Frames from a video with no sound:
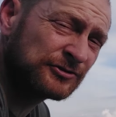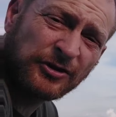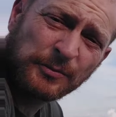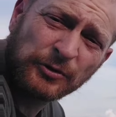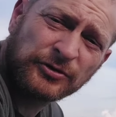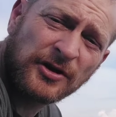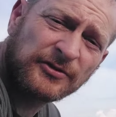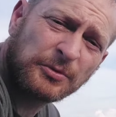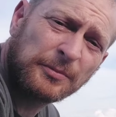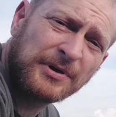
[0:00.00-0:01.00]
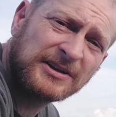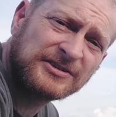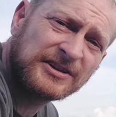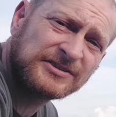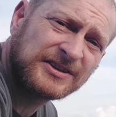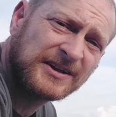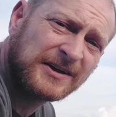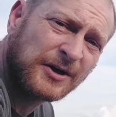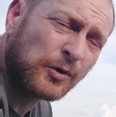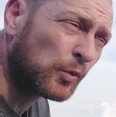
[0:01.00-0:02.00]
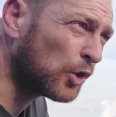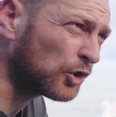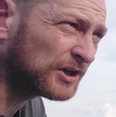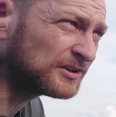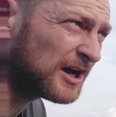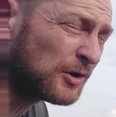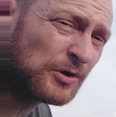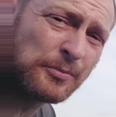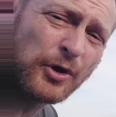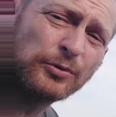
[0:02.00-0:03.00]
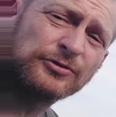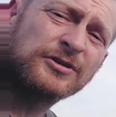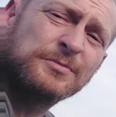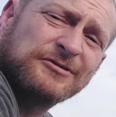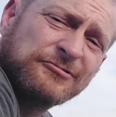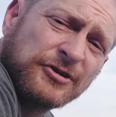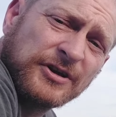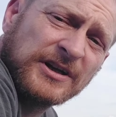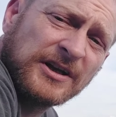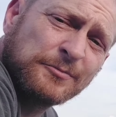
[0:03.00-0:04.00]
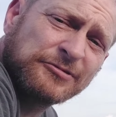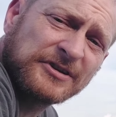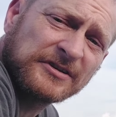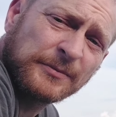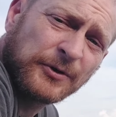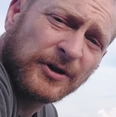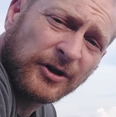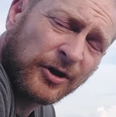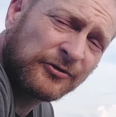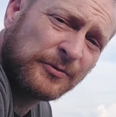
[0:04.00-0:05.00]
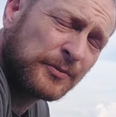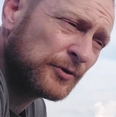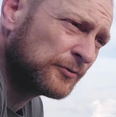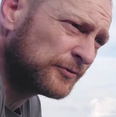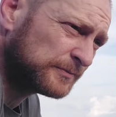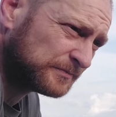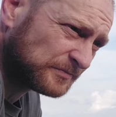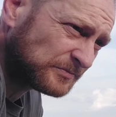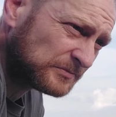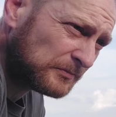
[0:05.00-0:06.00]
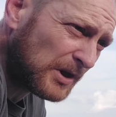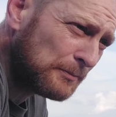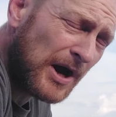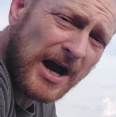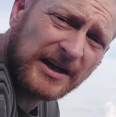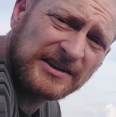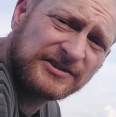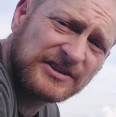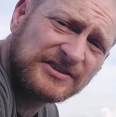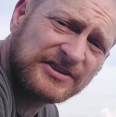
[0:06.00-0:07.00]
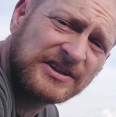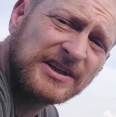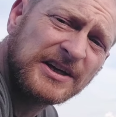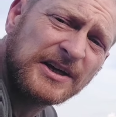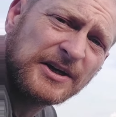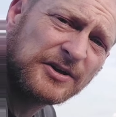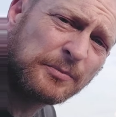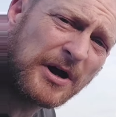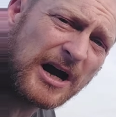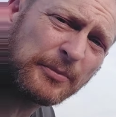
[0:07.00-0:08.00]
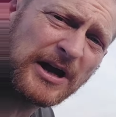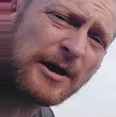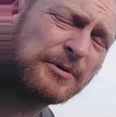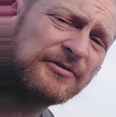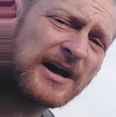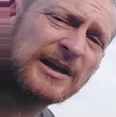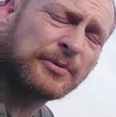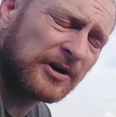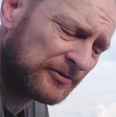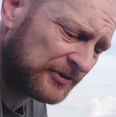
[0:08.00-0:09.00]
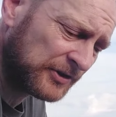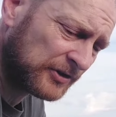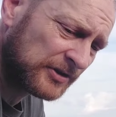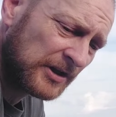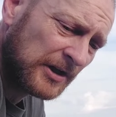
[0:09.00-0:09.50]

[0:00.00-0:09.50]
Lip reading: It's not the most comfortable of places. Walking down the boulders can be really unpredictable. A lot of them move. Parking's easy. You park by Happy Valley by a field.